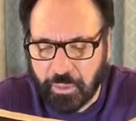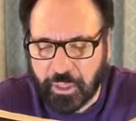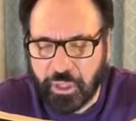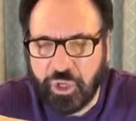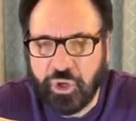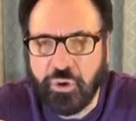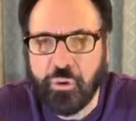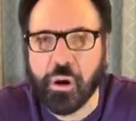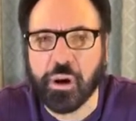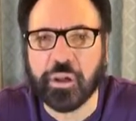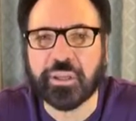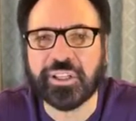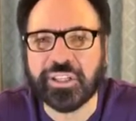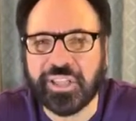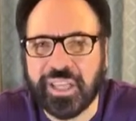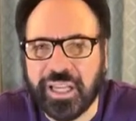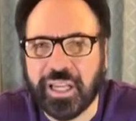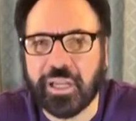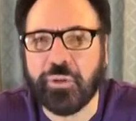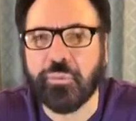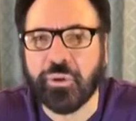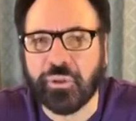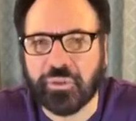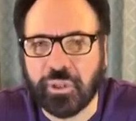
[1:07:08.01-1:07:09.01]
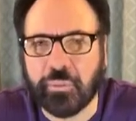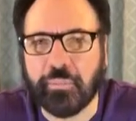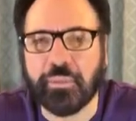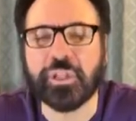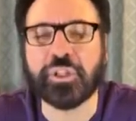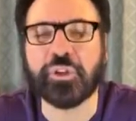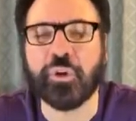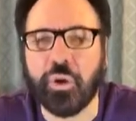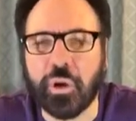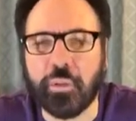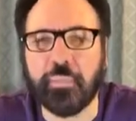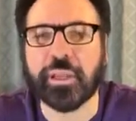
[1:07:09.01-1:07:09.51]
But you are seated with
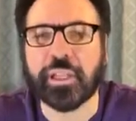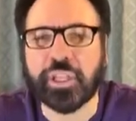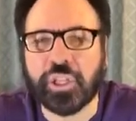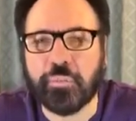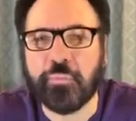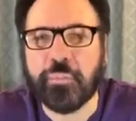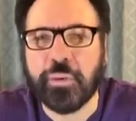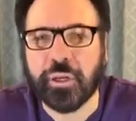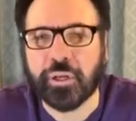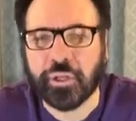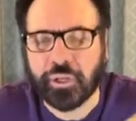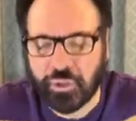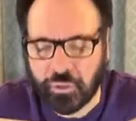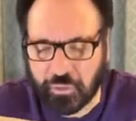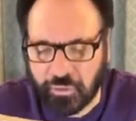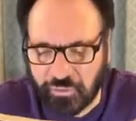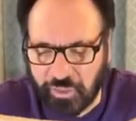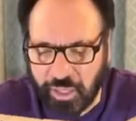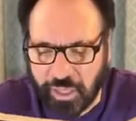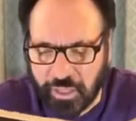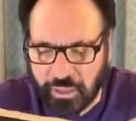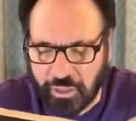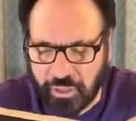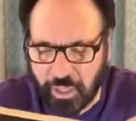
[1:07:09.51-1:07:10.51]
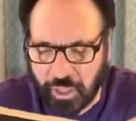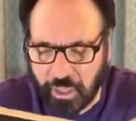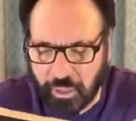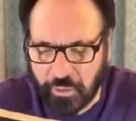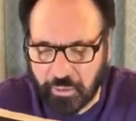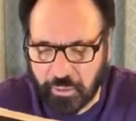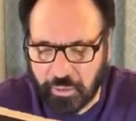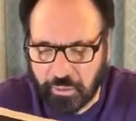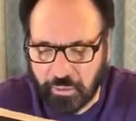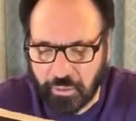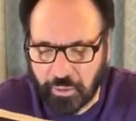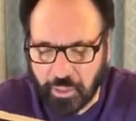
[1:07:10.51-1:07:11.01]
him. He's talking about spiritual things
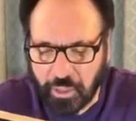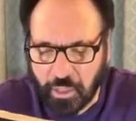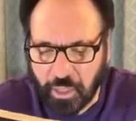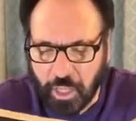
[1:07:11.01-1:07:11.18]
here.